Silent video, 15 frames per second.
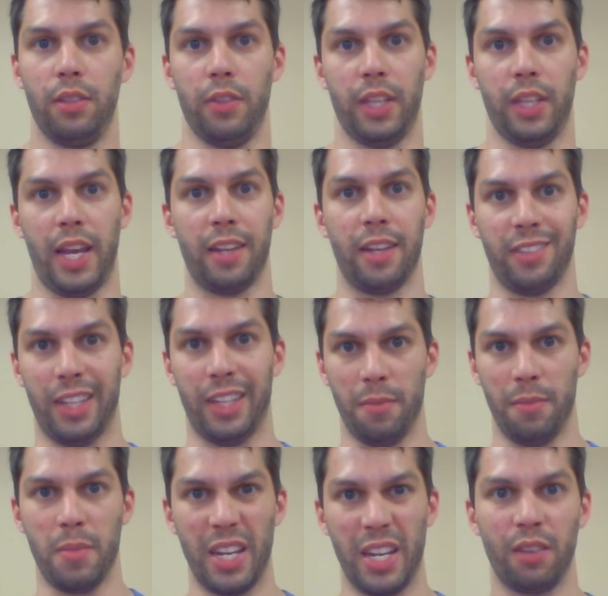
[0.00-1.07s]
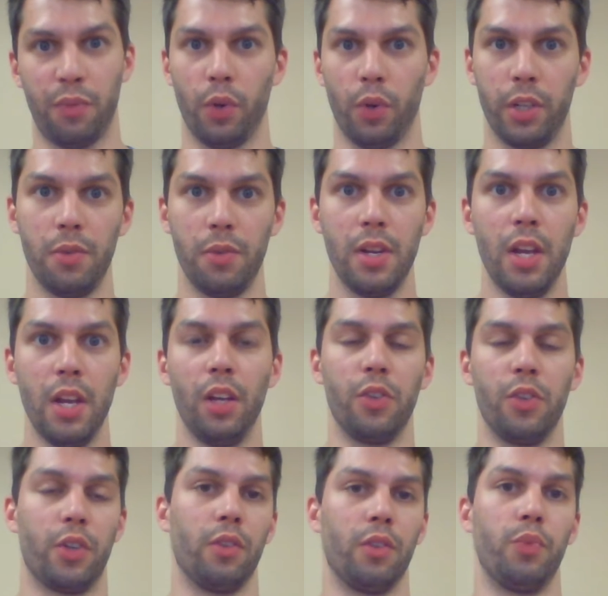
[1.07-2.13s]
right, that has a lot of meaning for you,
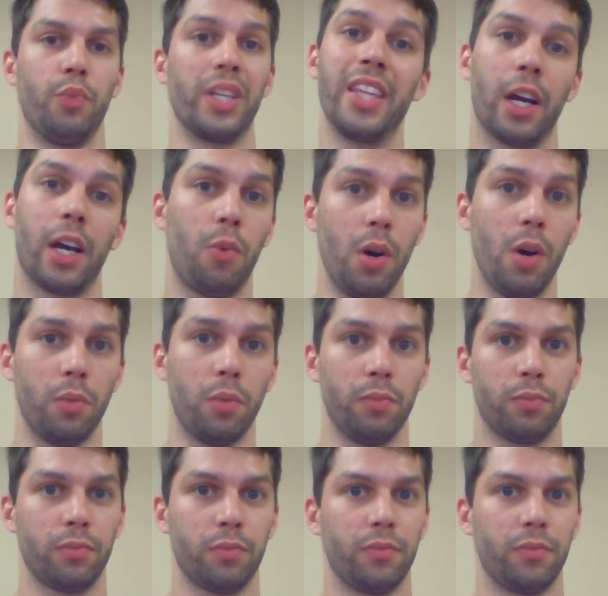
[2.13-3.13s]
you can read that quote.